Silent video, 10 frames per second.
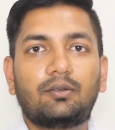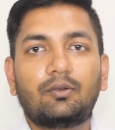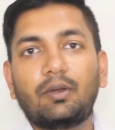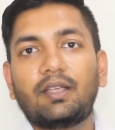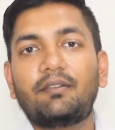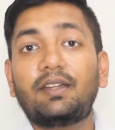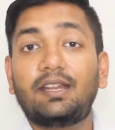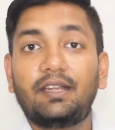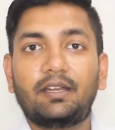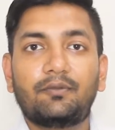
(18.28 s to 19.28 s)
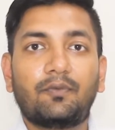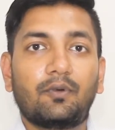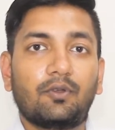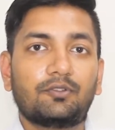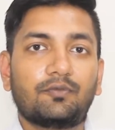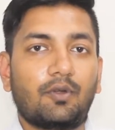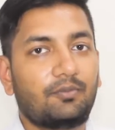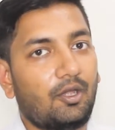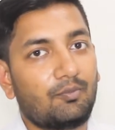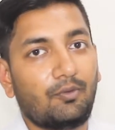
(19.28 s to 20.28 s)
To recover deleted photos
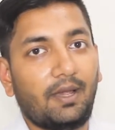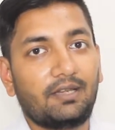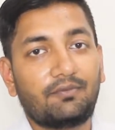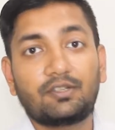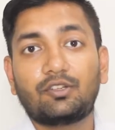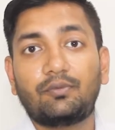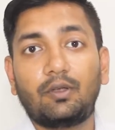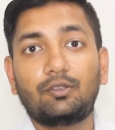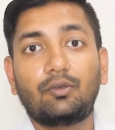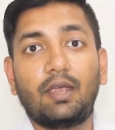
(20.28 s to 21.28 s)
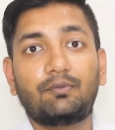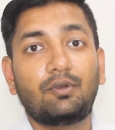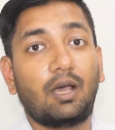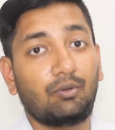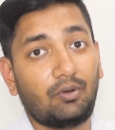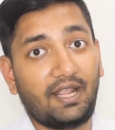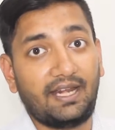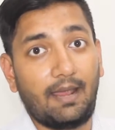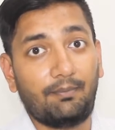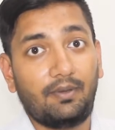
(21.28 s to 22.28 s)
from your mobile, first of all you have to download
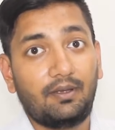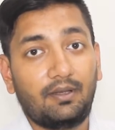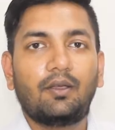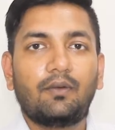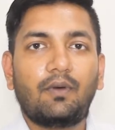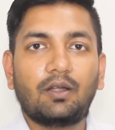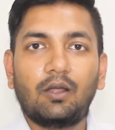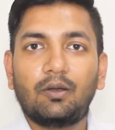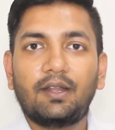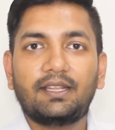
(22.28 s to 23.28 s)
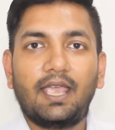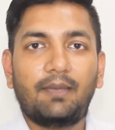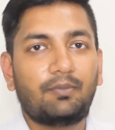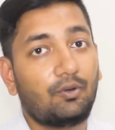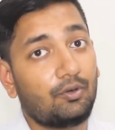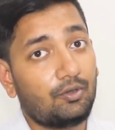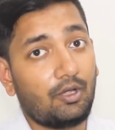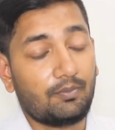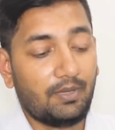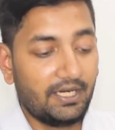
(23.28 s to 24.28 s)
an app. For downloading the app, go to
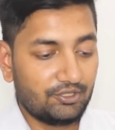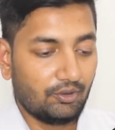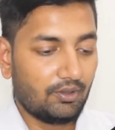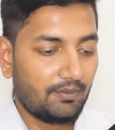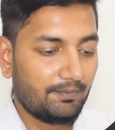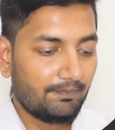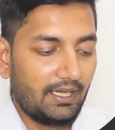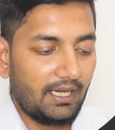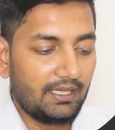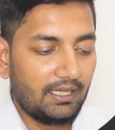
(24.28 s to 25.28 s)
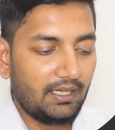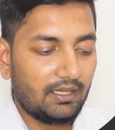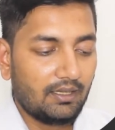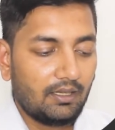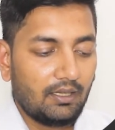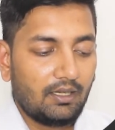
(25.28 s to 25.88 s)
your Play Store and here